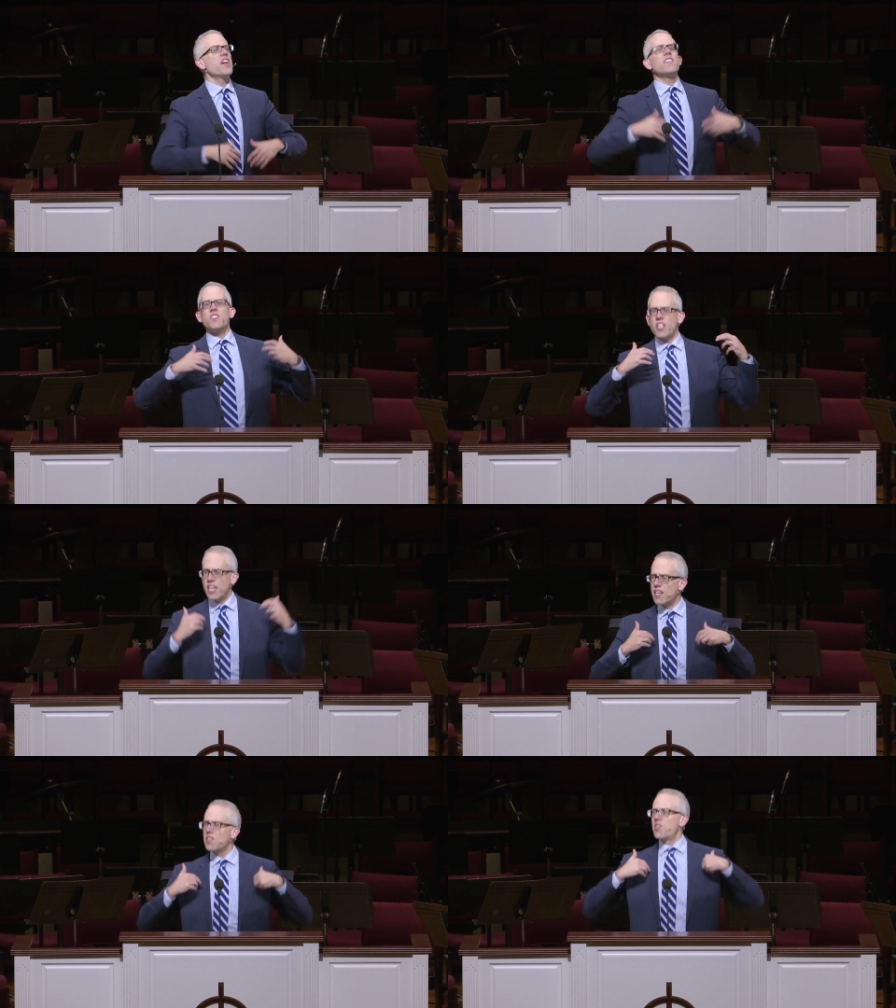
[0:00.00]
This
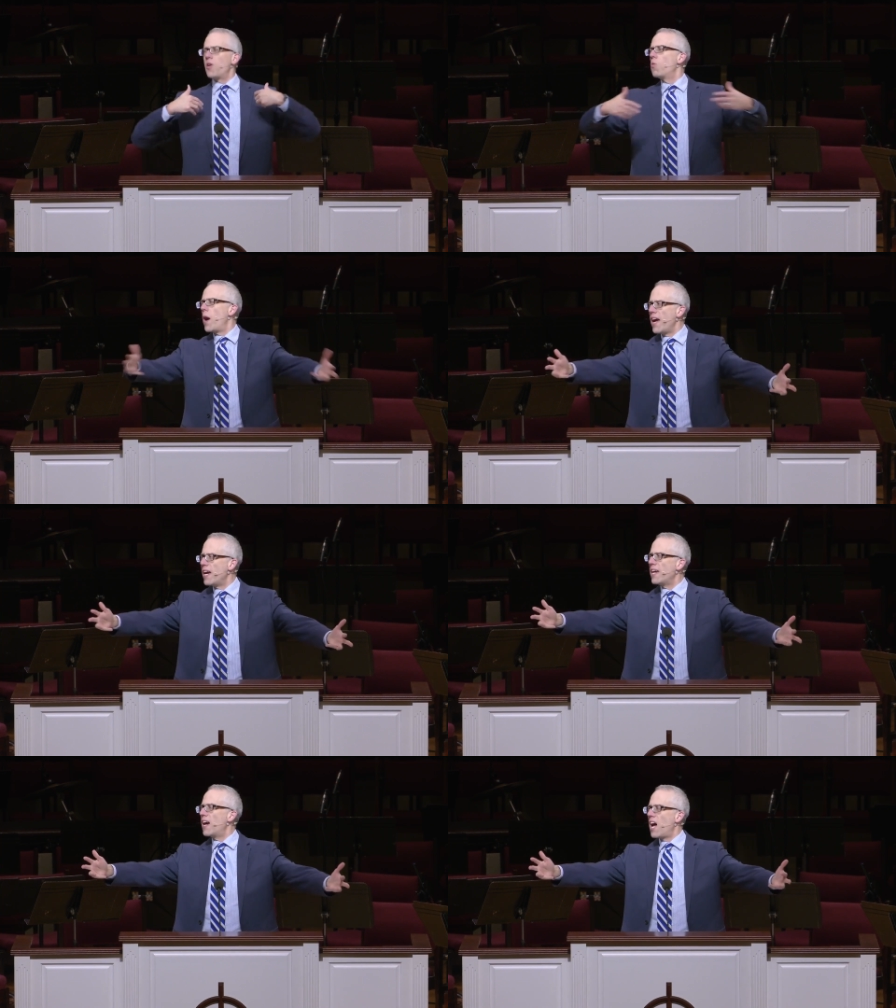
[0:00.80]
is the
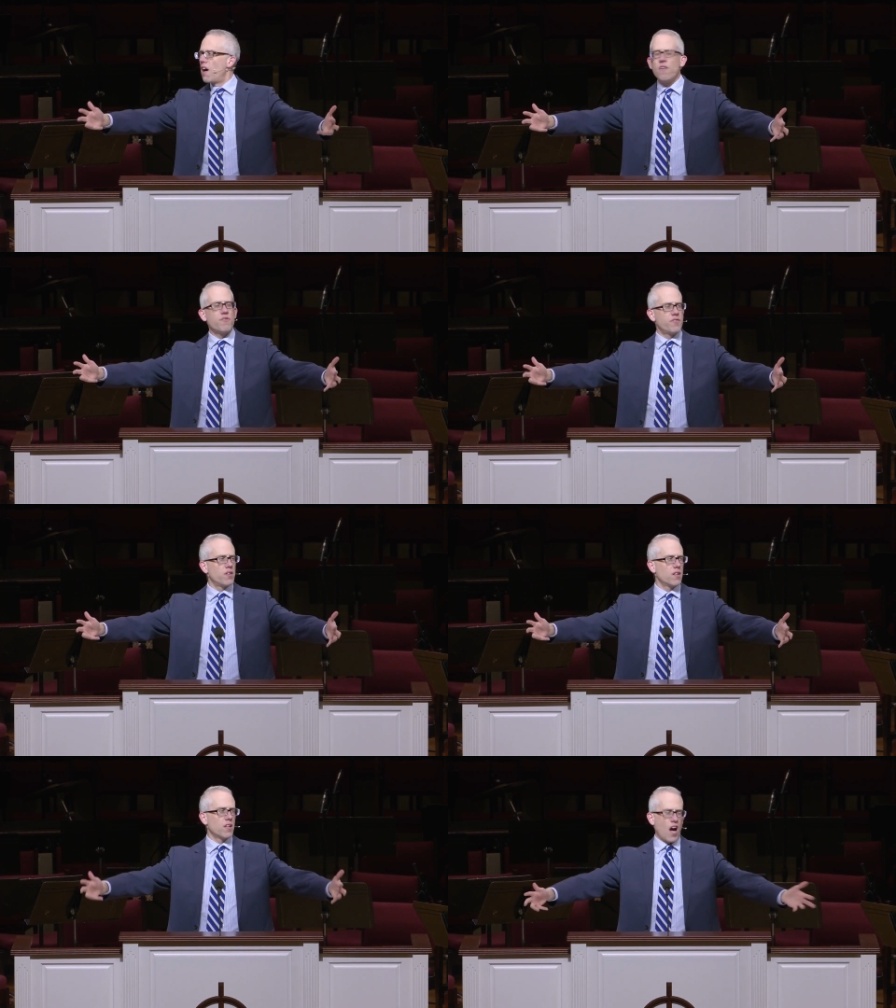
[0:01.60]
way of
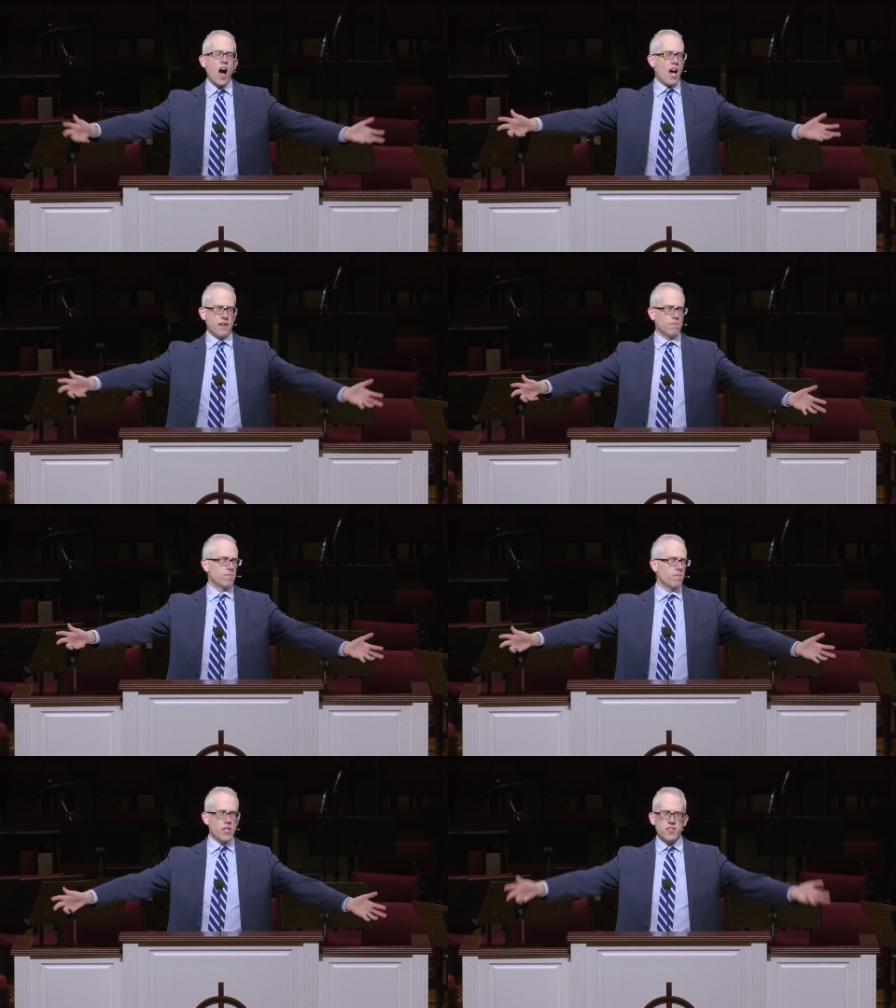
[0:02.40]
God.
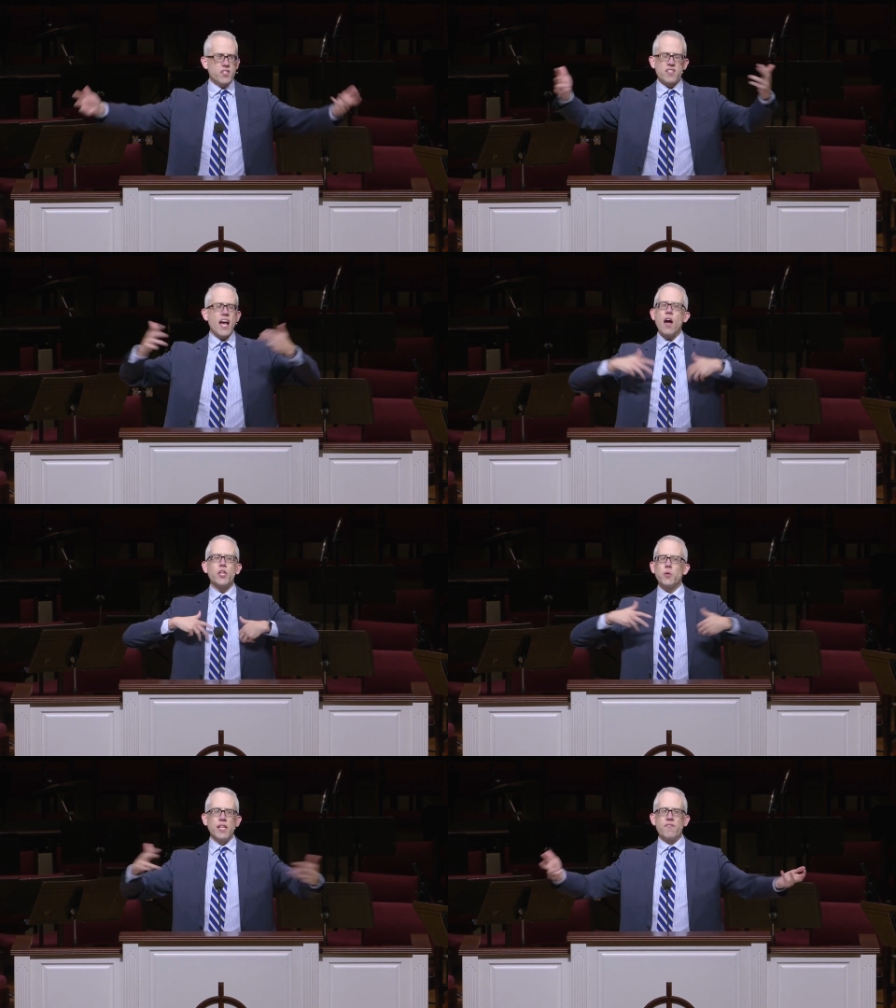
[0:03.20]
This is how
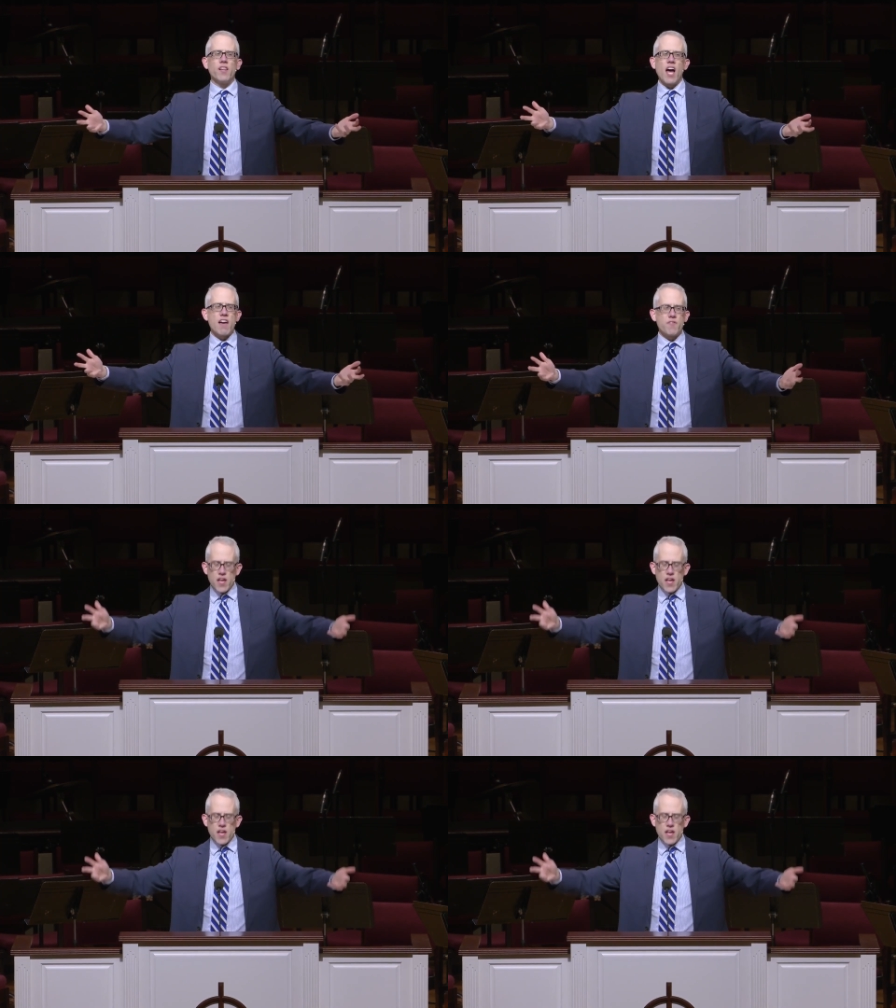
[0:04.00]
you live a life